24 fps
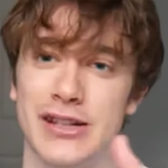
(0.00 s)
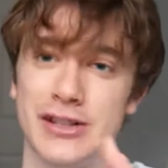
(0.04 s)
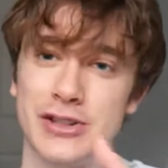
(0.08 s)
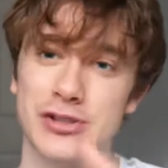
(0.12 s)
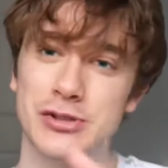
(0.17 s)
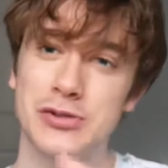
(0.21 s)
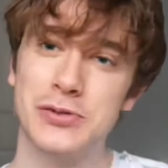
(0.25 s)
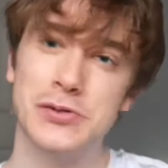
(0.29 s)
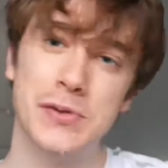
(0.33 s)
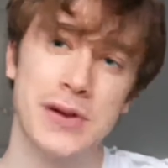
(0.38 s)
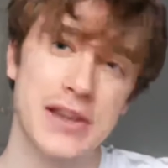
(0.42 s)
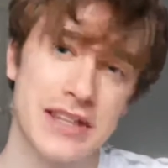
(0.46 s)

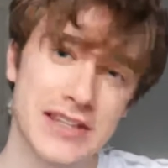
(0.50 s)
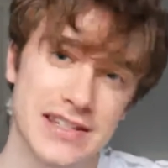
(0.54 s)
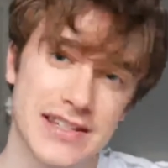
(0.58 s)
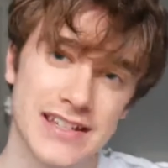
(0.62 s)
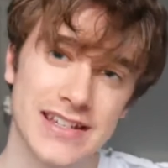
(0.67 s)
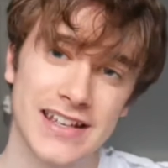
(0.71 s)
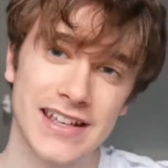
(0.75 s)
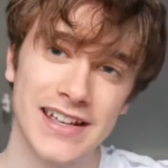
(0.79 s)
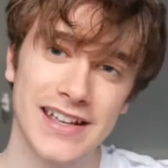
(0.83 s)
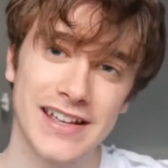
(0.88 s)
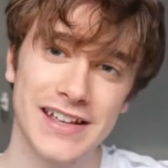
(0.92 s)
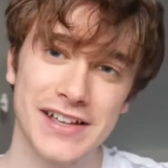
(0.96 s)
twist
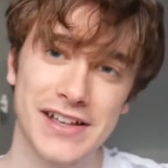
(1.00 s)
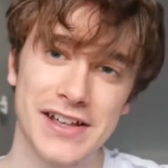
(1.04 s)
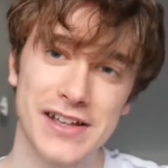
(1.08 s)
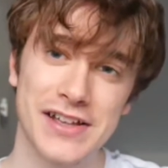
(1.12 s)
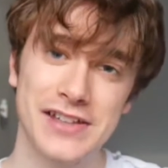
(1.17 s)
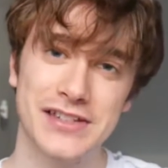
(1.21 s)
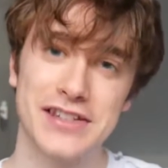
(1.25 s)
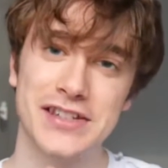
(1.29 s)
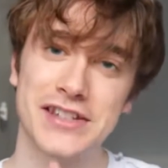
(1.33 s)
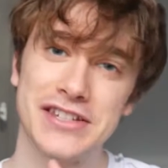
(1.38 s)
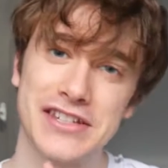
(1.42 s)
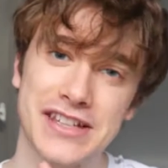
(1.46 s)
it
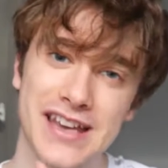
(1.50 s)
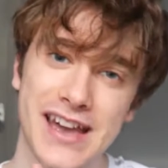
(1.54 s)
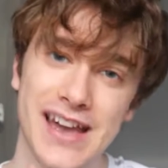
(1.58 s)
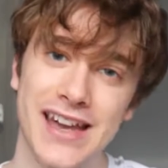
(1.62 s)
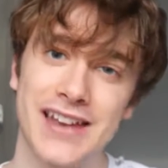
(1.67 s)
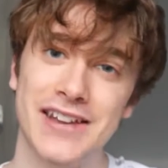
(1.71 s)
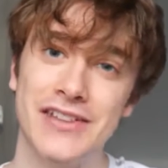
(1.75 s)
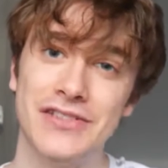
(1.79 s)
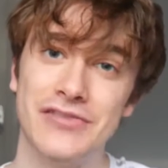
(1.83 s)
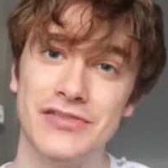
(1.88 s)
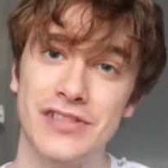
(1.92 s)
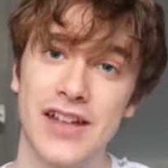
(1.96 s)
as this
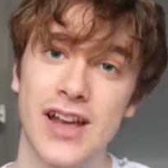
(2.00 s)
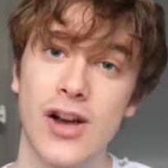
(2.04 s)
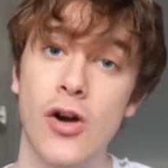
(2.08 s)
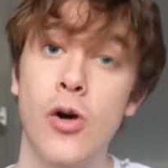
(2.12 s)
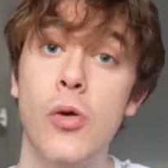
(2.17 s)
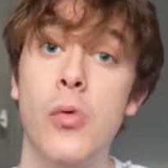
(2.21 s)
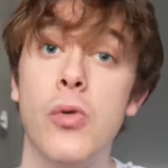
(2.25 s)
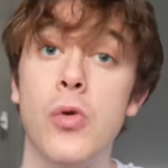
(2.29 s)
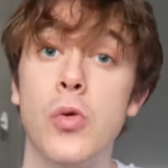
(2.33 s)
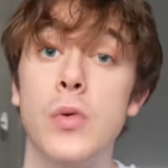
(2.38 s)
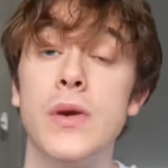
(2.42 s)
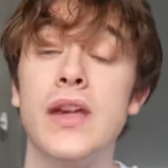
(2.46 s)
kind of
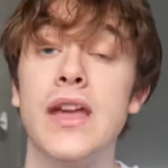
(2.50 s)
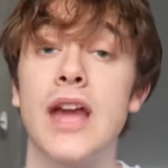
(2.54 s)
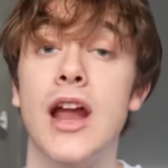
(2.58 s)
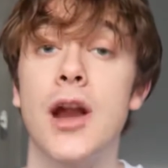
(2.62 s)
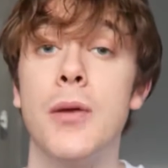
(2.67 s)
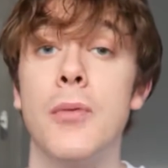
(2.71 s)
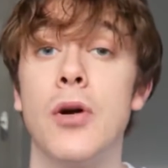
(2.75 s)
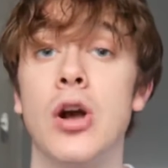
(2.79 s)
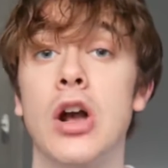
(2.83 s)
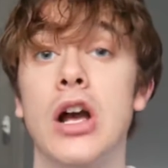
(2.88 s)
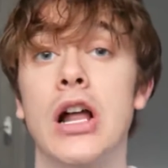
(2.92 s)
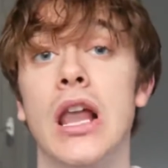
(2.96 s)
we care
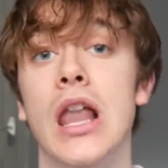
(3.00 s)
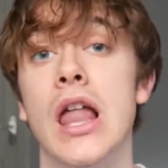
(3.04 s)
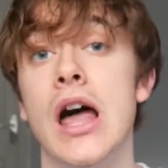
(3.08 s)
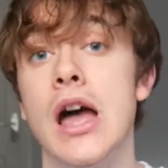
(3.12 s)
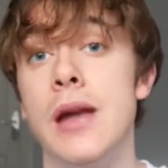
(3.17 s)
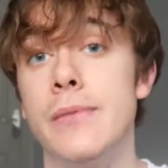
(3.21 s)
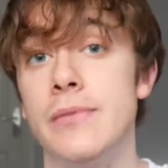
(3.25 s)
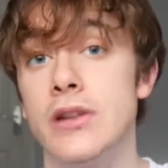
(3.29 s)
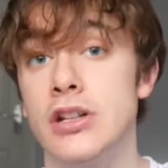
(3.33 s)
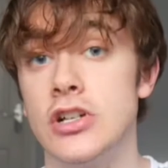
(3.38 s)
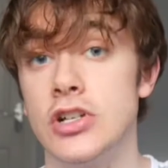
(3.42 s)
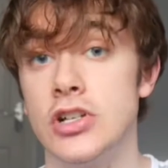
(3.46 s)
about
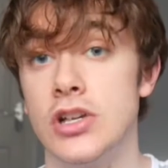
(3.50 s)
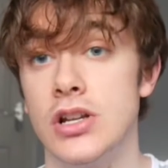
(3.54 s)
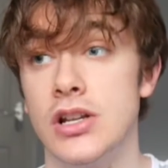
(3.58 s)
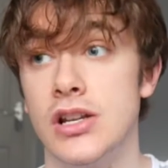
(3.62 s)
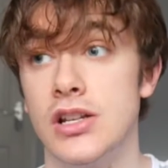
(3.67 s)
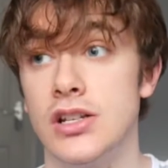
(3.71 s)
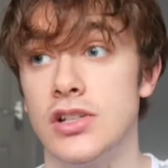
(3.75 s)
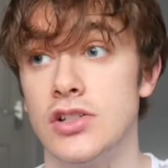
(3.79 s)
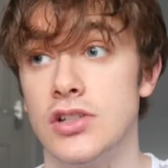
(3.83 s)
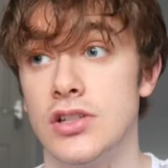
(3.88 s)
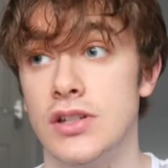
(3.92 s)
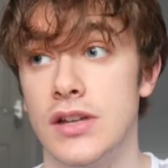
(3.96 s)
climate
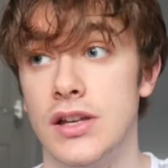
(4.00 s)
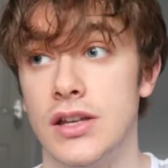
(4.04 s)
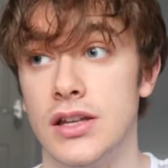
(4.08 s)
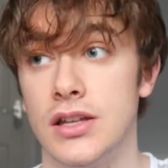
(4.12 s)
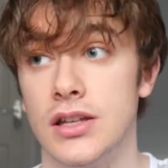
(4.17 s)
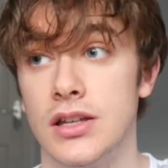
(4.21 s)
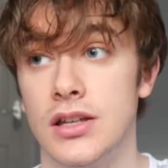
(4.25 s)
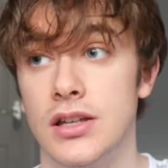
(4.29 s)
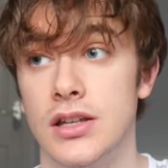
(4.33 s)
change thing.